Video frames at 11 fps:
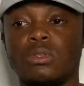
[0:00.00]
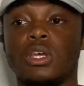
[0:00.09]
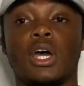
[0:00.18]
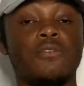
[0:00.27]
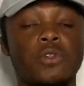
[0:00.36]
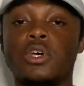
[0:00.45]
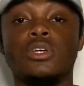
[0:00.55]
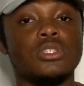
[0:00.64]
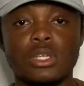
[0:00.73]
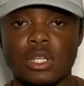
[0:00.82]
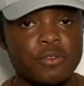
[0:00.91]
I've learned
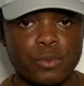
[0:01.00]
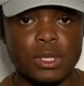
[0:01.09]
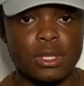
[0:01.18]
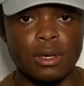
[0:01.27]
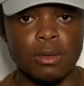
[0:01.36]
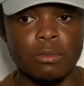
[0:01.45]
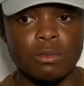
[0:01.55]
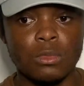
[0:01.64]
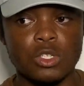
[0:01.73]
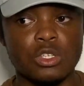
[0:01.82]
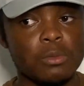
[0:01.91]
to live with that.
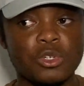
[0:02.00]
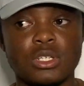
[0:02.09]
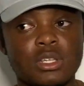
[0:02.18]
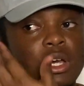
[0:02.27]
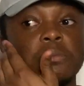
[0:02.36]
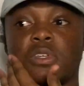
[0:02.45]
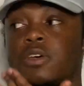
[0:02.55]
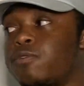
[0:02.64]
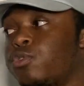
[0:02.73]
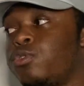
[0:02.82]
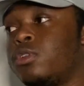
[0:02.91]
So much time I've
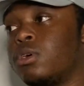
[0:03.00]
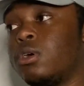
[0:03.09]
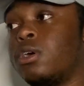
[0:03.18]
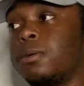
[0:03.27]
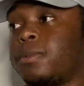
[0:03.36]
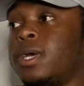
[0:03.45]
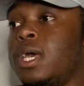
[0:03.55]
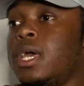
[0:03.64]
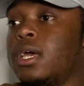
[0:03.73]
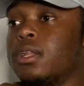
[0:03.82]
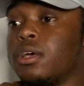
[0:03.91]
grown up,
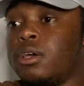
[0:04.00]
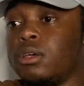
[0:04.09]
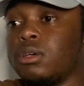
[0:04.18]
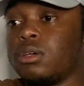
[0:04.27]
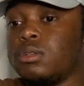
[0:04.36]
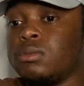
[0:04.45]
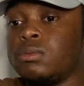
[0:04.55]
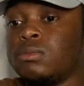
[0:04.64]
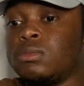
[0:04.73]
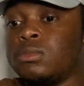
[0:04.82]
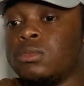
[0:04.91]
like
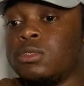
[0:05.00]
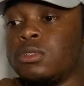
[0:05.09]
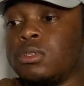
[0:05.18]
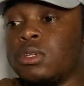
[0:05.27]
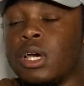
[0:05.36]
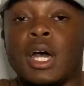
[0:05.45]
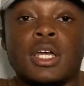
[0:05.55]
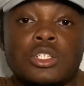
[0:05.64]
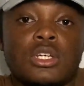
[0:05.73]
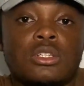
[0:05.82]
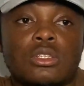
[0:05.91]
I
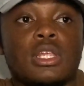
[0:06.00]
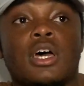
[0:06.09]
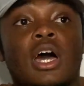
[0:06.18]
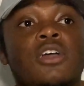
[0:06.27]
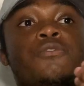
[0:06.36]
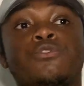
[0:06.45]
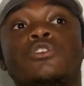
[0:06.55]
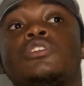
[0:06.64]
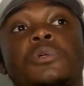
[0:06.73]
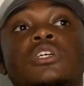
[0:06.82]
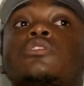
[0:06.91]
don't like I
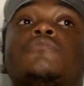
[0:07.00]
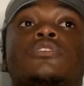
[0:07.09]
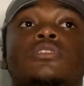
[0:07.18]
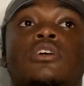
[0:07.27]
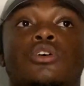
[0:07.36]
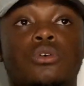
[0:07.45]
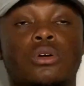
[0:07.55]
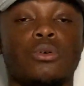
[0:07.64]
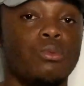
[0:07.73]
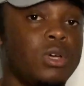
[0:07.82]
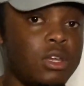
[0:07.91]
forced myself to think
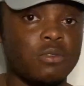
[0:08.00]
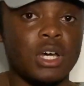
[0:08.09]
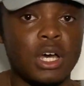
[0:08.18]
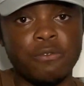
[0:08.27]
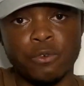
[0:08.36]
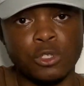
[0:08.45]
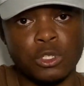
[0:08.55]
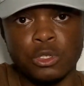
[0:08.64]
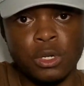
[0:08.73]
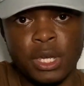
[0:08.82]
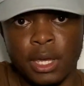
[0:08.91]
whenever I have
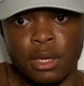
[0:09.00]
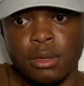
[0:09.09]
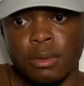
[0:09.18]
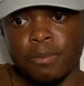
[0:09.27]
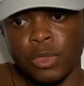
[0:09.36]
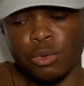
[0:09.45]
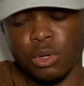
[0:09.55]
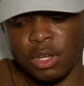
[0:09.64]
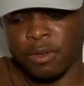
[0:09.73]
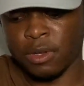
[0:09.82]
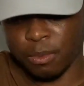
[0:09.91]
short hair,
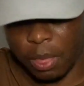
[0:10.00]
whenever